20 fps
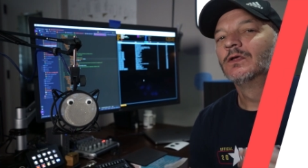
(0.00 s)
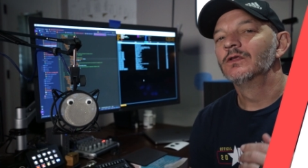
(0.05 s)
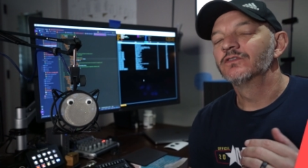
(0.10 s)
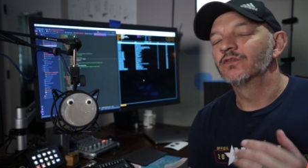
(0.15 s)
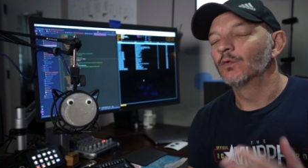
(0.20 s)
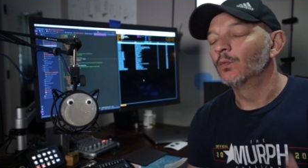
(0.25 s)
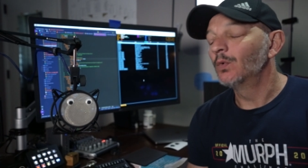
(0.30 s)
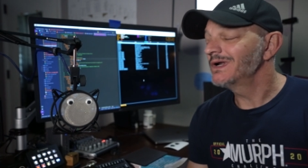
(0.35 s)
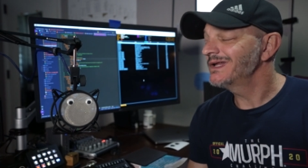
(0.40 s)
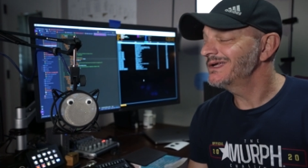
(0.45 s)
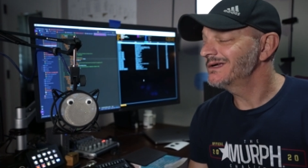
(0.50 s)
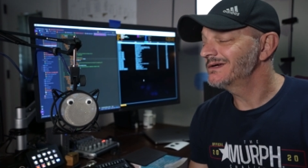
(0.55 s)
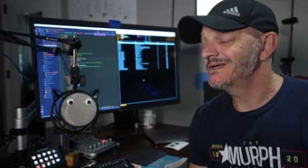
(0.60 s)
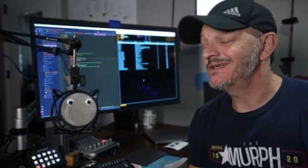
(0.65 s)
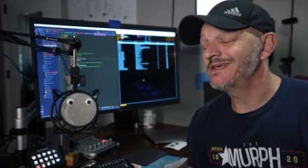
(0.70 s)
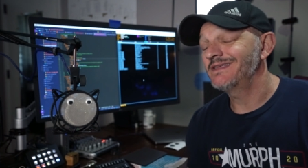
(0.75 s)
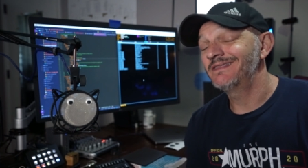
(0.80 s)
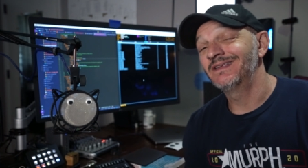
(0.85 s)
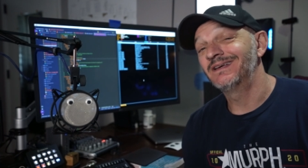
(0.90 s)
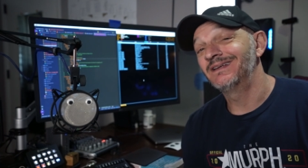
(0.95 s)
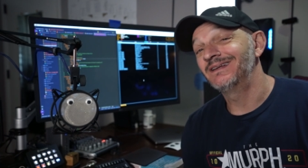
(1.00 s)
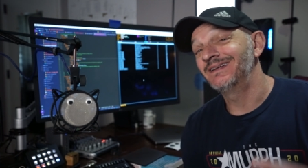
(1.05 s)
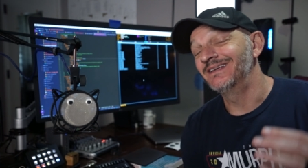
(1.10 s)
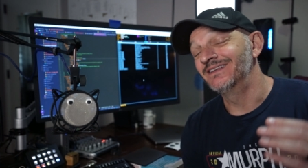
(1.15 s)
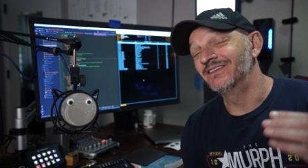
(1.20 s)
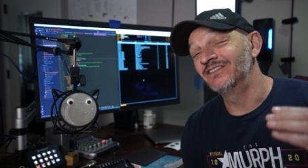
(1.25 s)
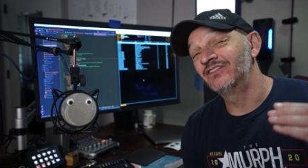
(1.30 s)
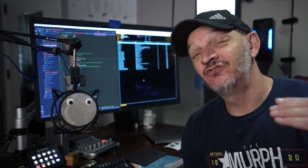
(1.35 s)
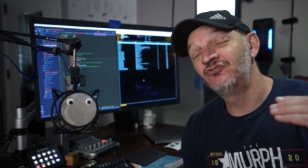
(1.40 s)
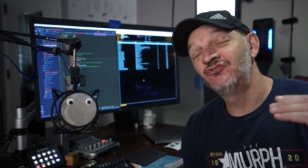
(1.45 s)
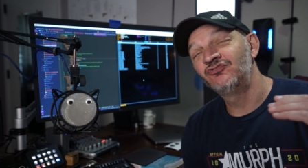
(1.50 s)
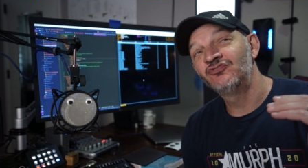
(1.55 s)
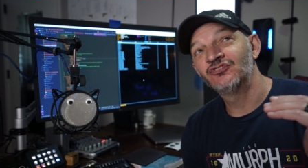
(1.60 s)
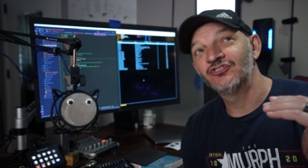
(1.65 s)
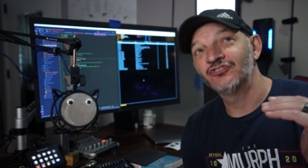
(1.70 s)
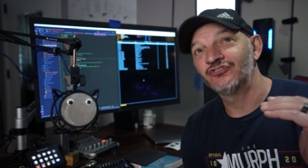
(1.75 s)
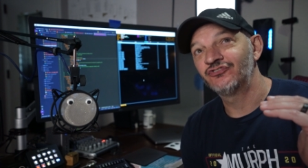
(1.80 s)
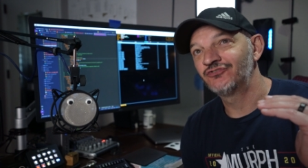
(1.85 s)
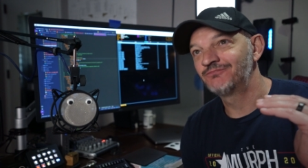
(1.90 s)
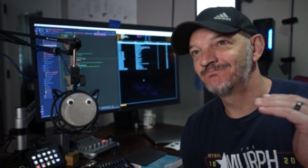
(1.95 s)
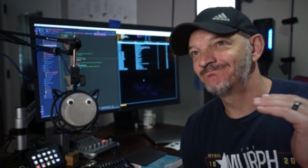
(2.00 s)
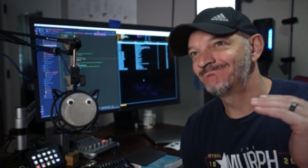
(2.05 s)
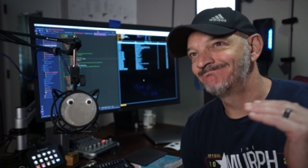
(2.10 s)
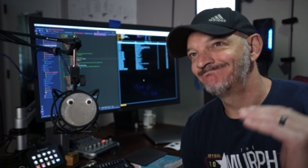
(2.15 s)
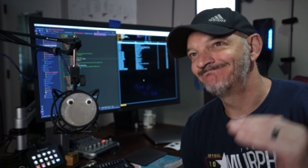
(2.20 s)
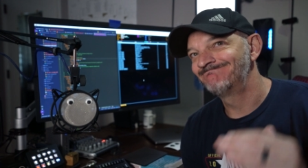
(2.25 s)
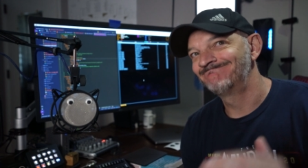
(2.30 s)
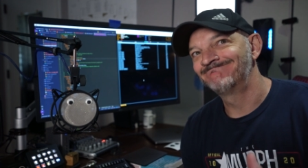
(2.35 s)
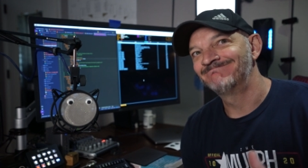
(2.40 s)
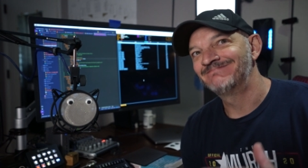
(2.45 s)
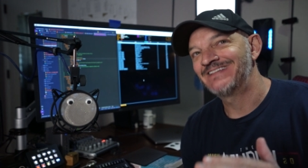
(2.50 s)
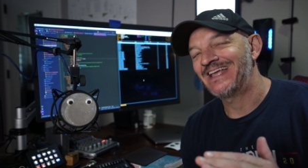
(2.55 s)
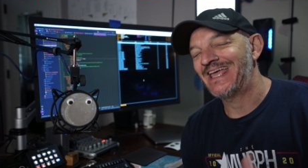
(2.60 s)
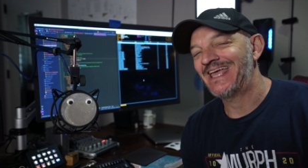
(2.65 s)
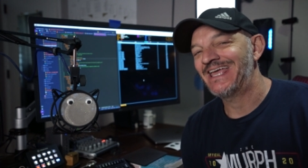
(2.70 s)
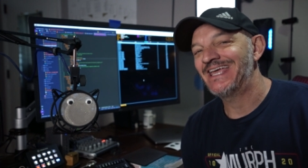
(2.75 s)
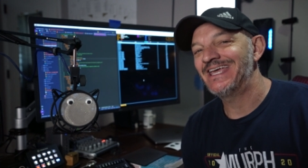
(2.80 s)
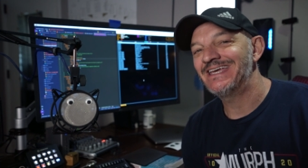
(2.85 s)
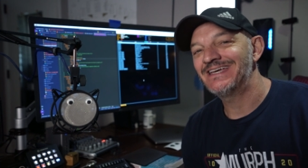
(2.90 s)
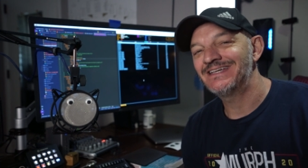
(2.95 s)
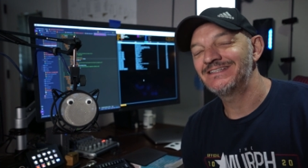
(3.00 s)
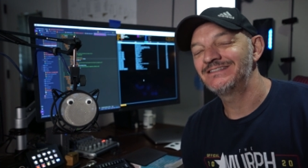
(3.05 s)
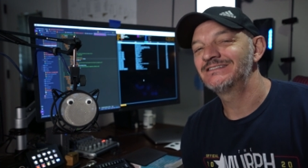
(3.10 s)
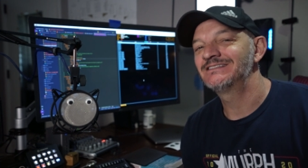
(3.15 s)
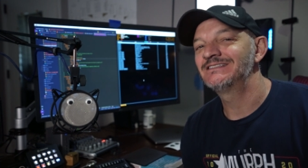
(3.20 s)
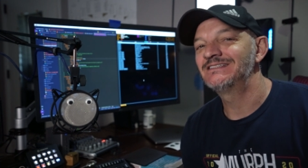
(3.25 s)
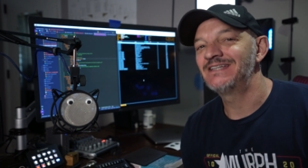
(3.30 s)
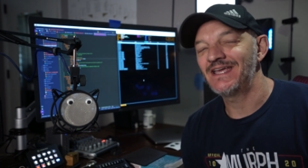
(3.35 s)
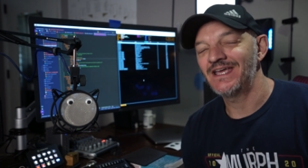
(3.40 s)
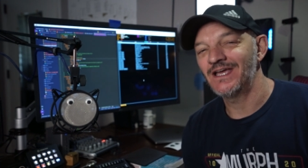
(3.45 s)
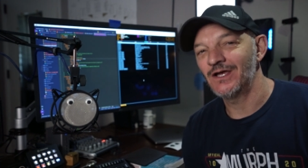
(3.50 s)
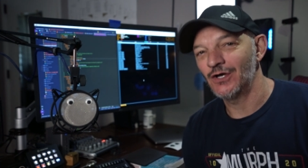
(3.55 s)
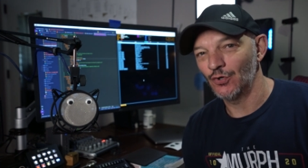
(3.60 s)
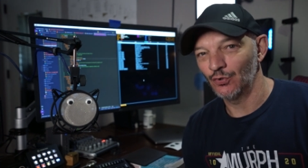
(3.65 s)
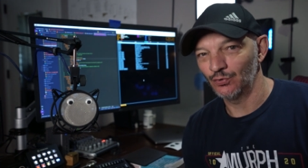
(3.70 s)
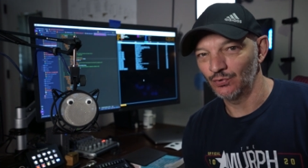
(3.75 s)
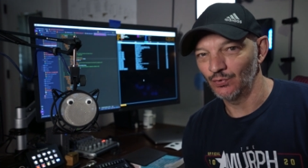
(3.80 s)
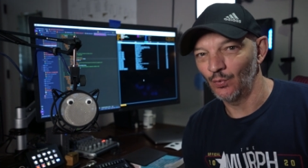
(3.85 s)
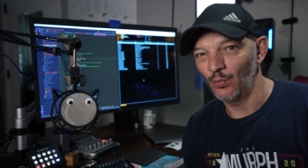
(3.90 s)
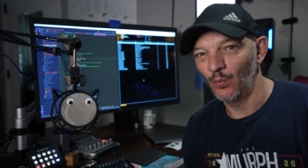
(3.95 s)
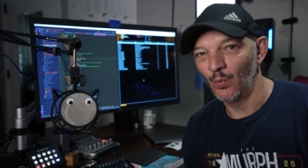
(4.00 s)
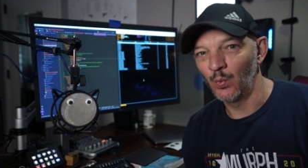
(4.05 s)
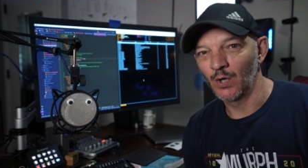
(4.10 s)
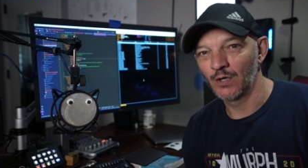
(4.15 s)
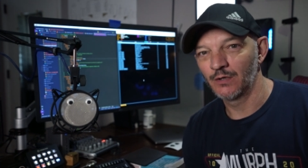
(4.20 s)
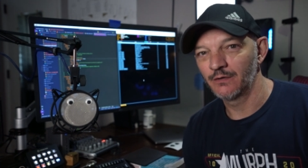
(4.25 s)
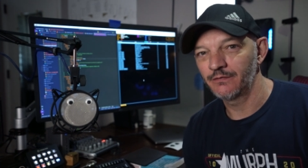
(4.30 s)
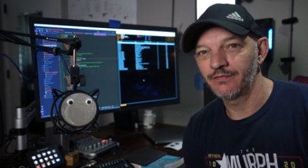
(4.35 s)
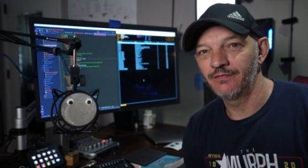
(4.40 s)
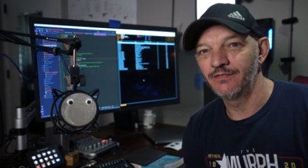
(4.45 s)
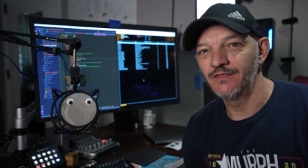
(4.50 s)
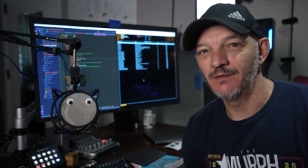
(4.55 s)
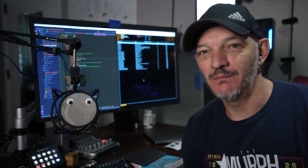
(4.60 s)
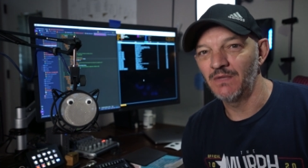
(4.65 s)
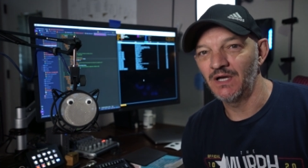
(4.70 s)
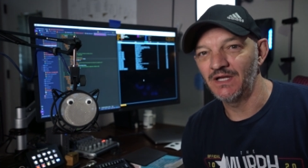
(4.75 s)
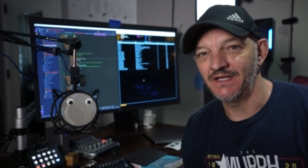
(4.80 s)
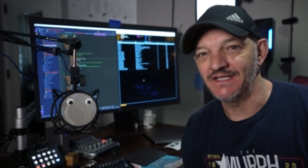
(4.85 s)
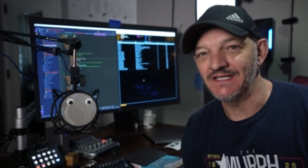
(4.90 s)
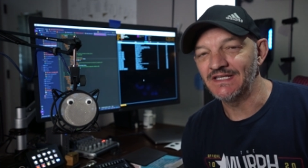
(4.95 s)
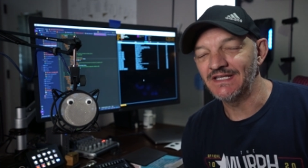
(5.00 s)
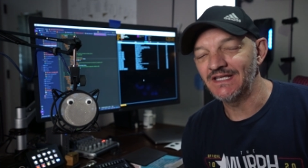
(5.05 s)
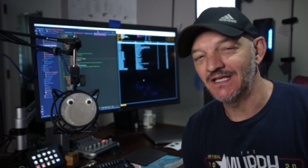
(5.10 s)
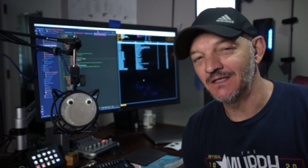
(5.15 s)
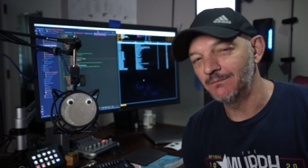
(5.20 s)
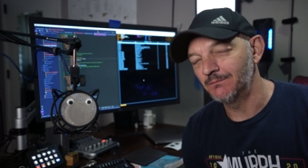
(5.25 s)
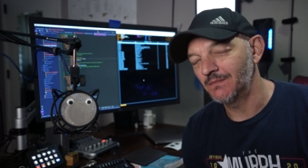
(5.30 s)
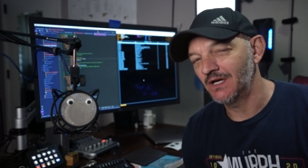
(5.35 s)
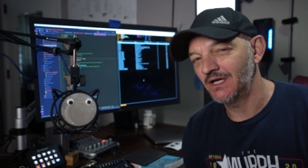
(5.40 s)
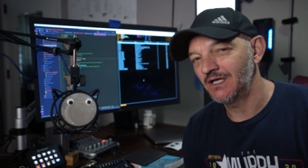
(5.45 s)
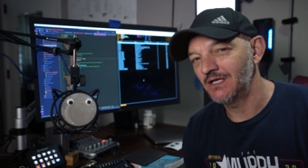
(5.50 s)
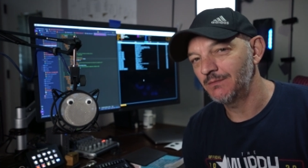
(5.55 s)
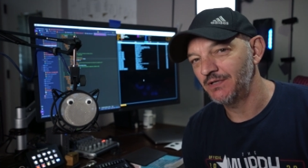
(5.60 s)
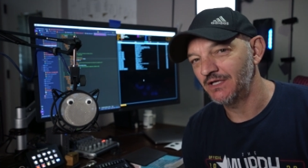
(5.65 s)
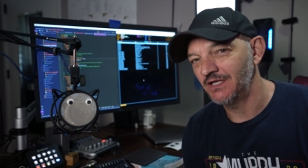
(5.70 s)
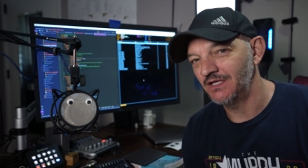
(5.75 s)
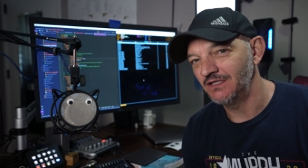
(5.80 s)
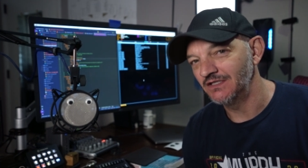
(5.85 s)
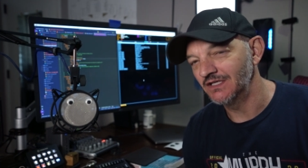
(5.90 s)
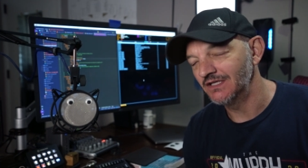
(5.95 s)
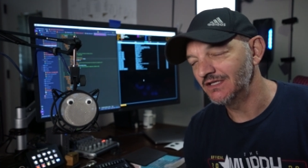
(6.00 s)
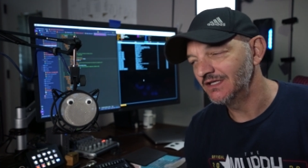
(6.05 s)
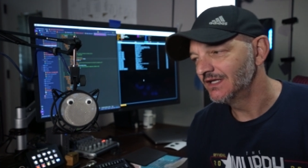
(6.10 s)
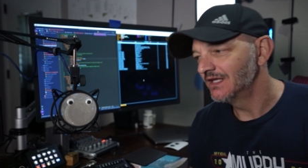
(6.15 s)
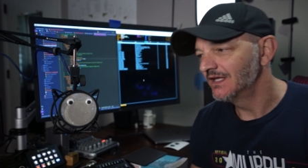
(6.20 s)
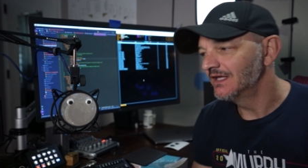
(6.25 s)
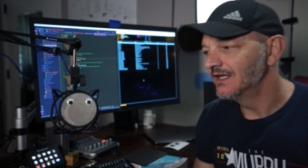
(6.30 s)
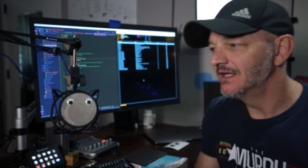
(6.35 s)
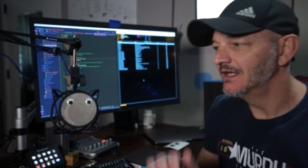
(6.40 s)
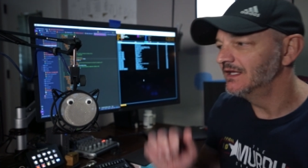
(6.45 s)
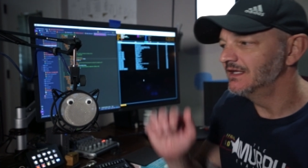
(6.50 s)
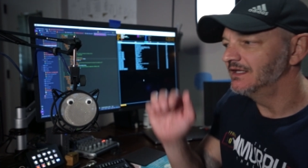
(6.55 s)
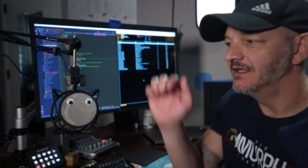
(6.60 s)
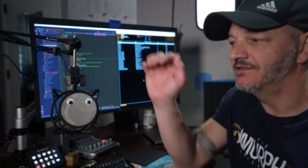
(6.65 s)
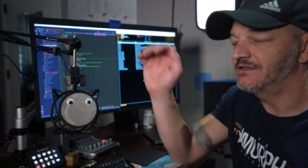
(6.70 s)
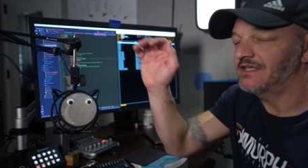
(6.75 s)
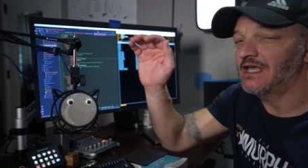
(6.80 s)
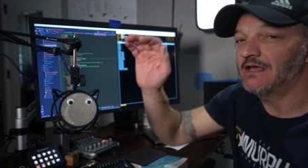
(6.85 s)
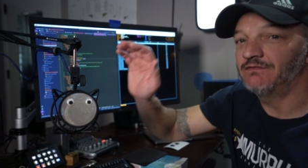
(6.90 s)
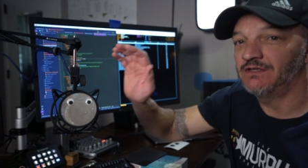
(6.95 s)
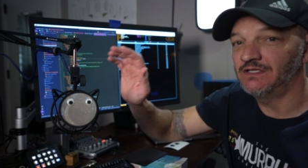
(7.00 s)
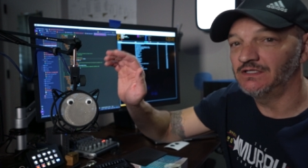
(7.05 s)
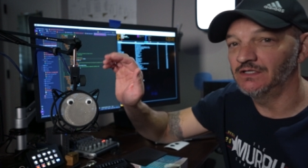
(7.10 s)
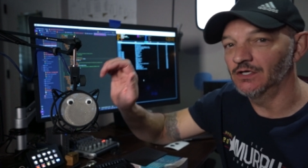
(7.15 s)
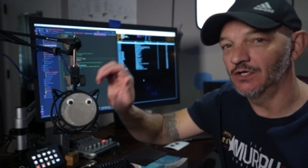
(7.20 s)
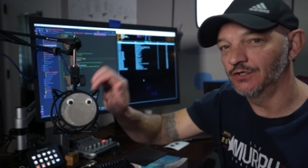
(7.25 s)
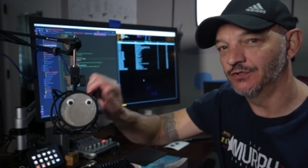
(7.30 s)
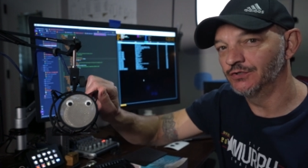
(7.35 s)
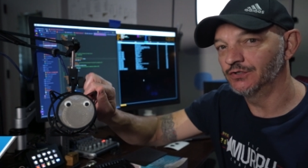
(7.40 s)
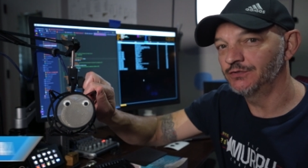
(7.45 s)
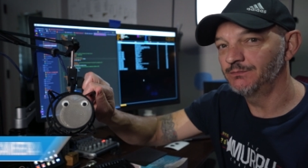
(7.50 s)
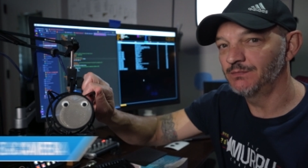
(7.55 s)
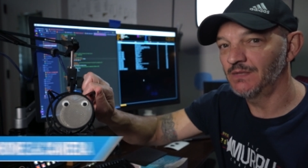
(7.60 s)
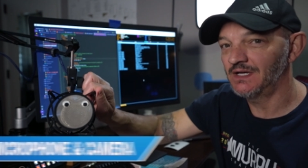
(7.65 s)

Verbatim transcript: So one area that is just hands down worth the money, in my opinion, is having a good